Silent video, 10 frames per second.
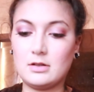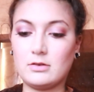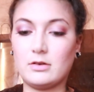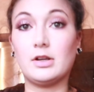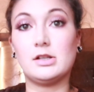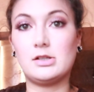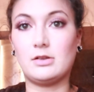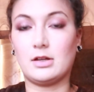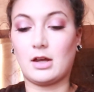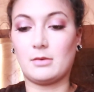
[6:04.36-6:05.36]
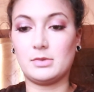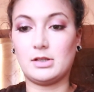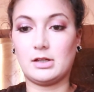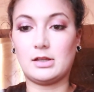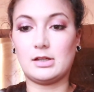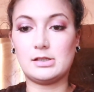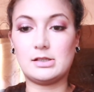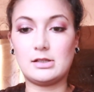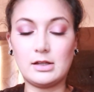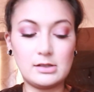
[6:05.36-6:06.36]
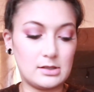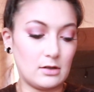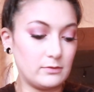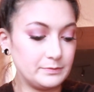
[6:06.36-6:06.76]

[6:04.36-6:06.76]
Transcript: or into the cup like this, like so.